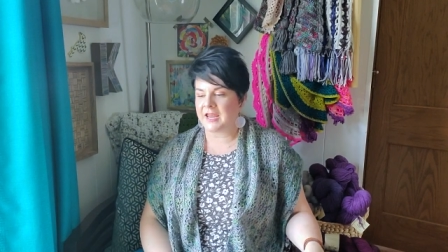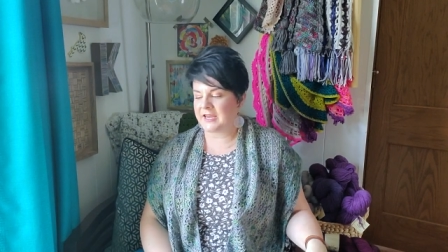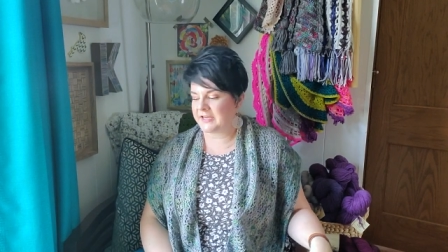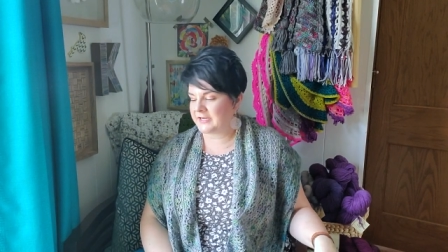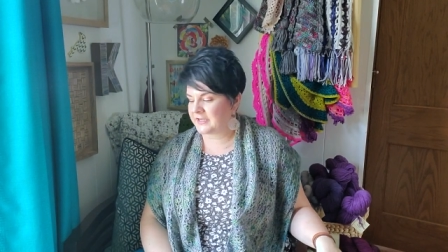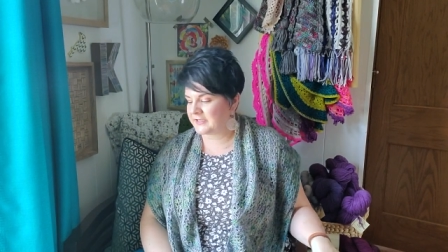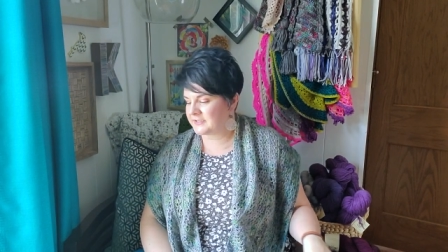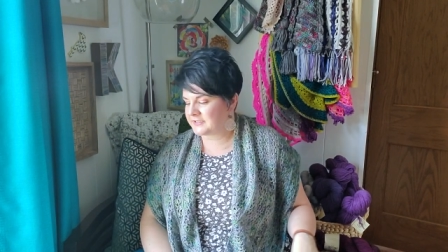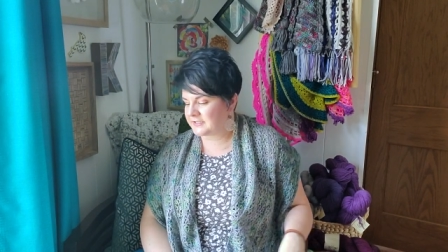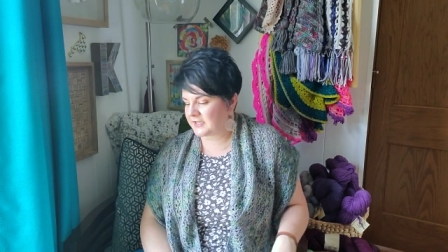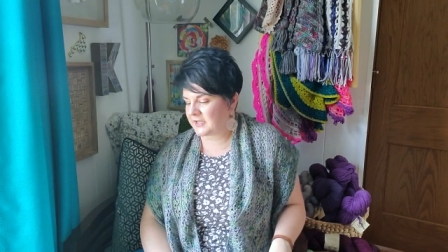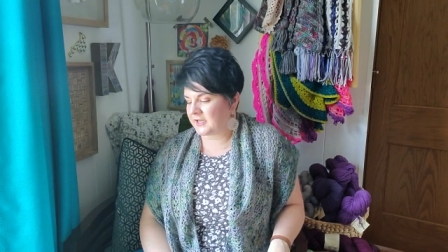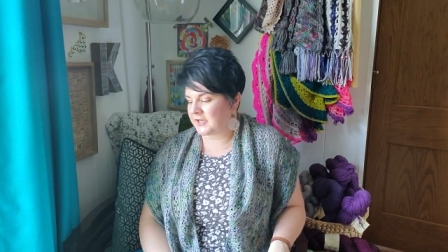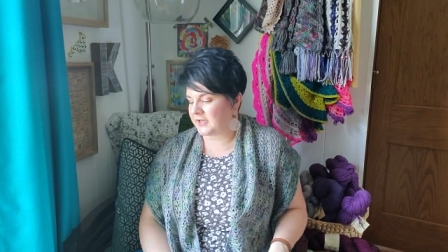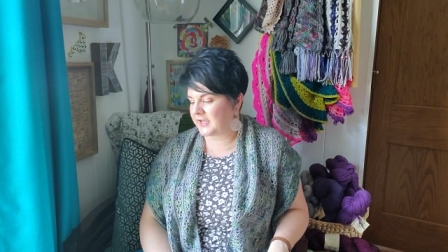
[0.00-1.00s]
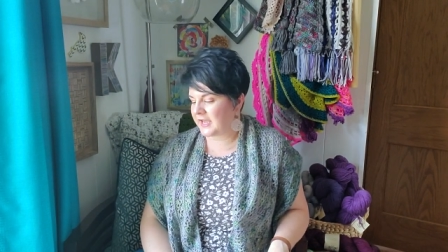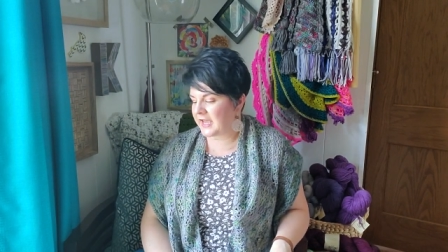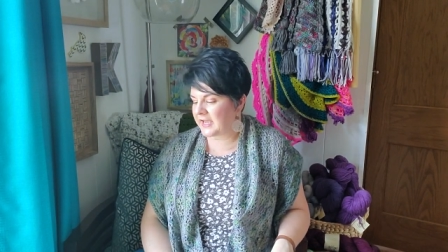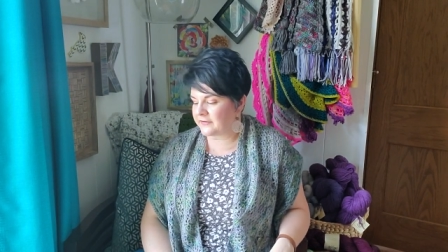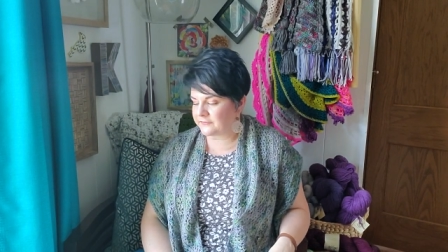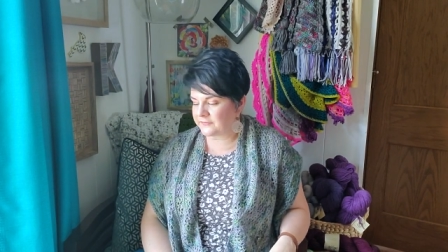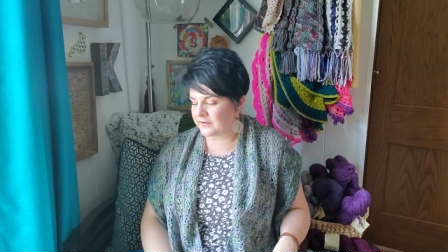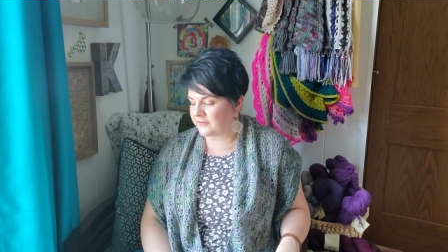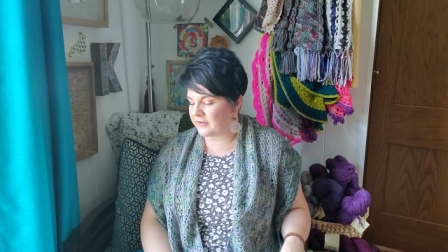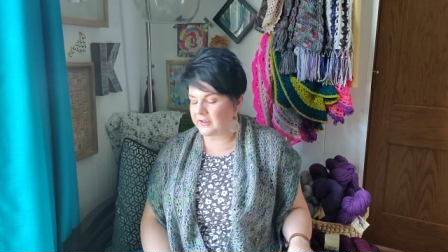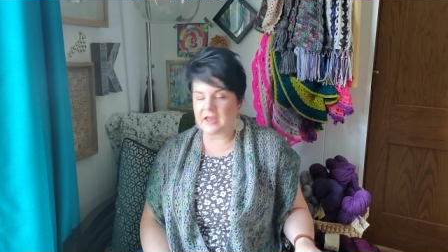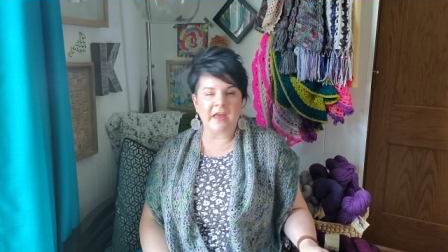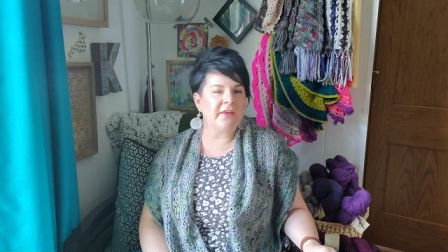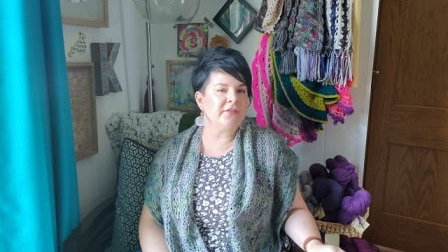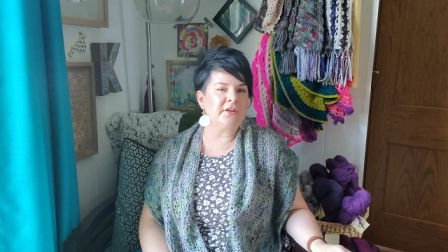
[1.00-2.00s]
and uh, ev- ev-
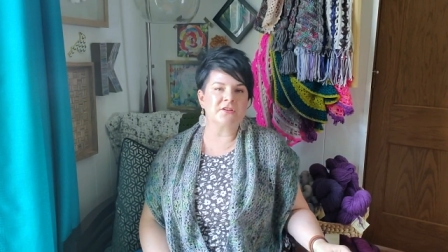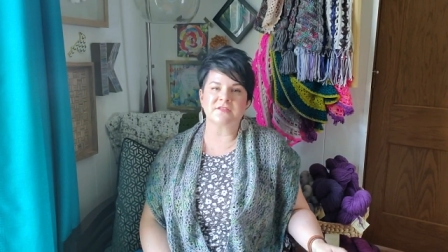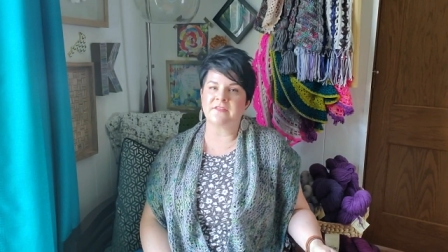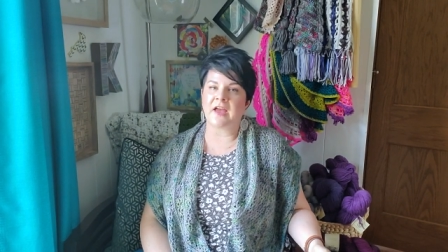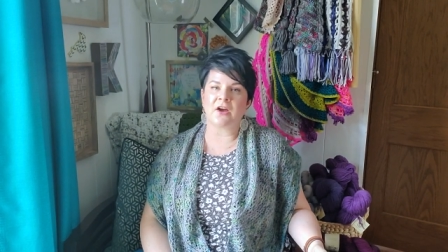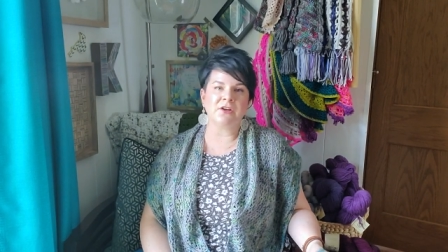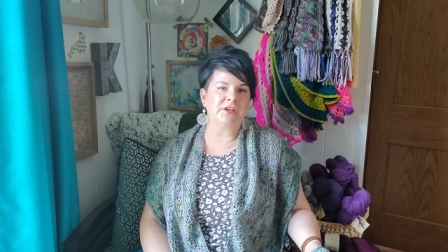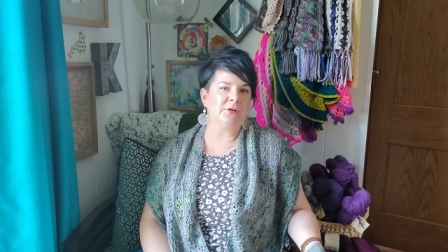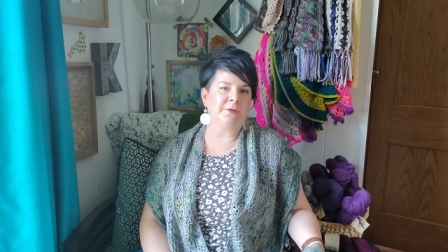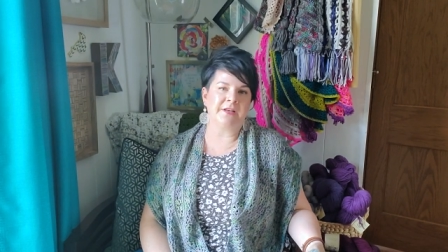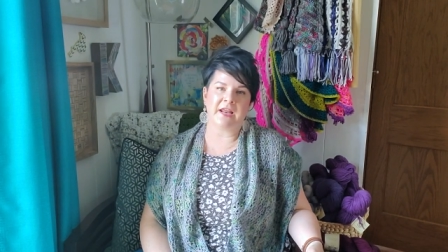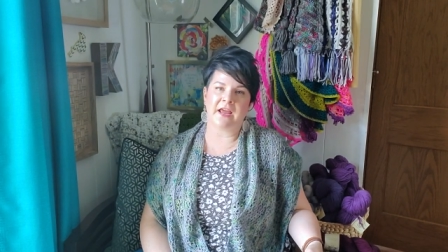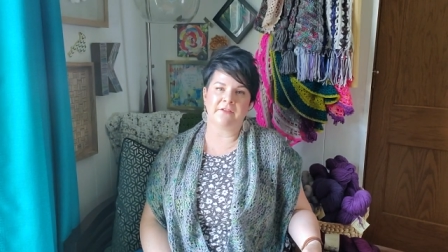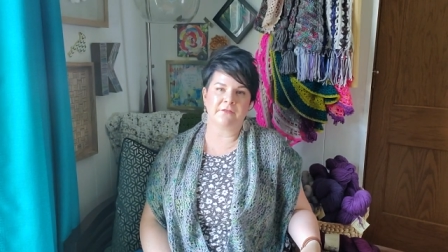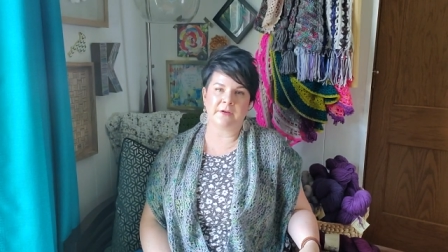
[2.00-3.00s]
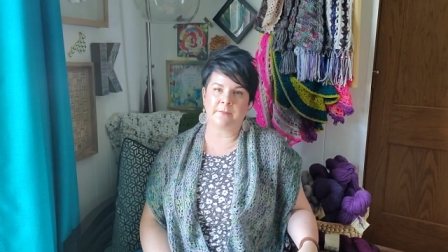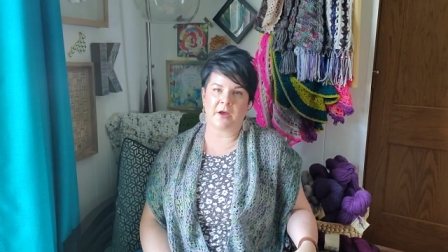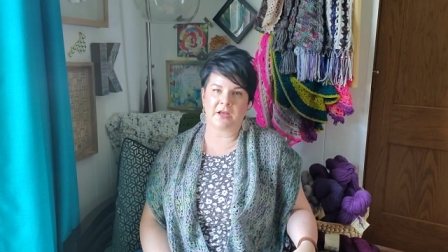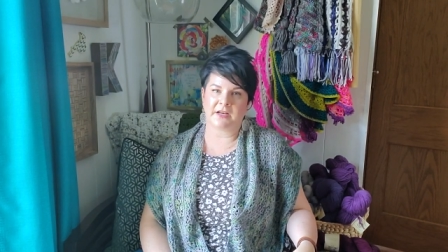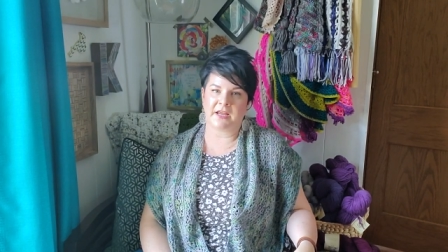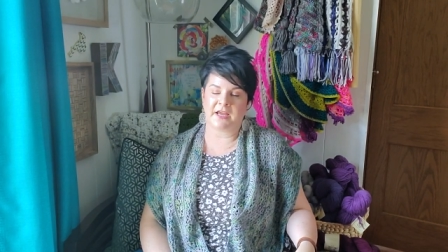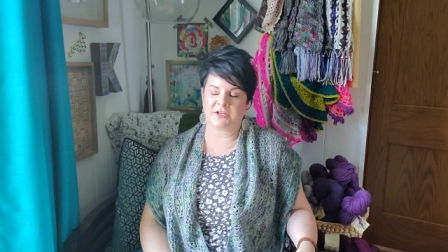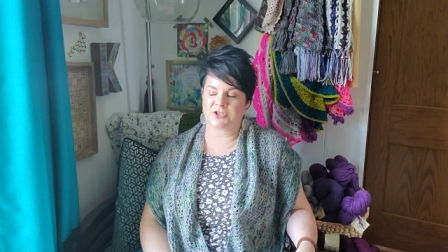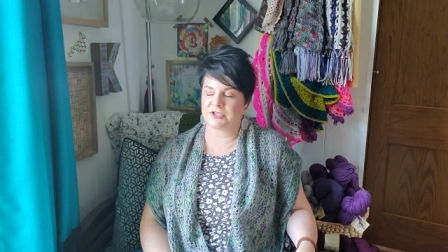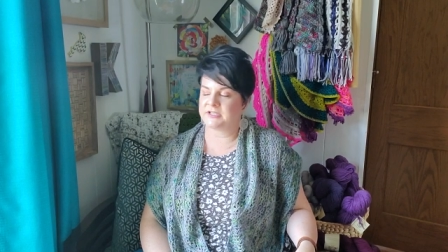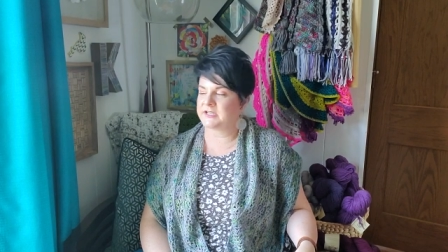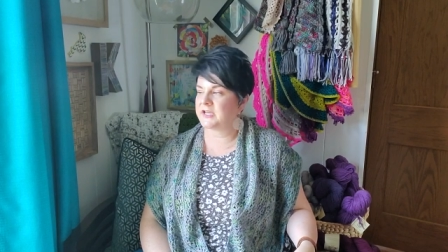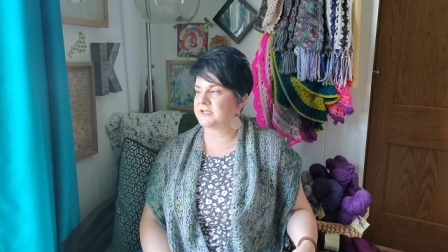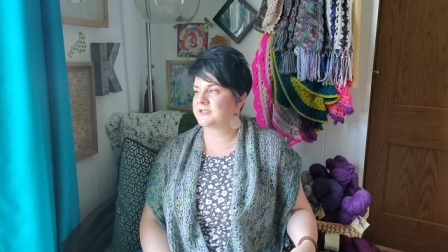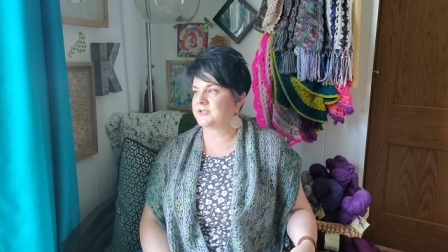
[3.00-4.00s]
uh, there's value in every podcast she
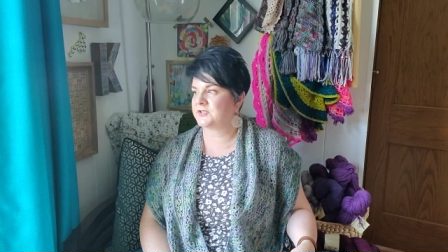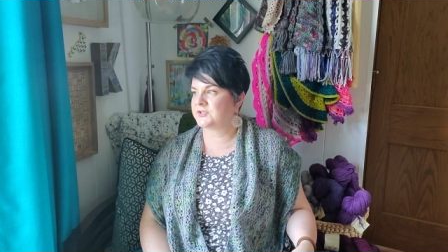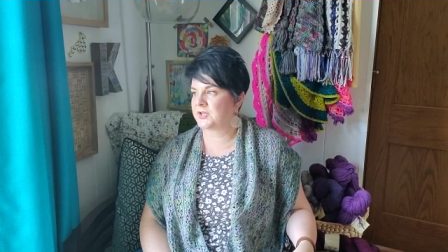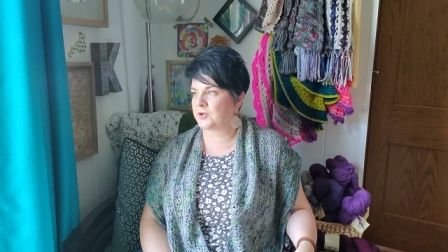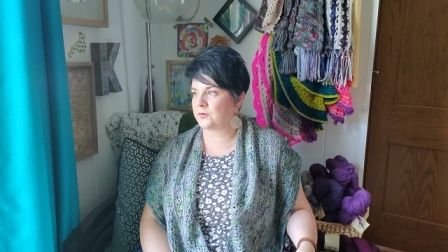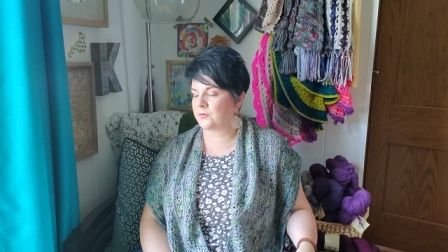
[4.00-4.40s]
does. So,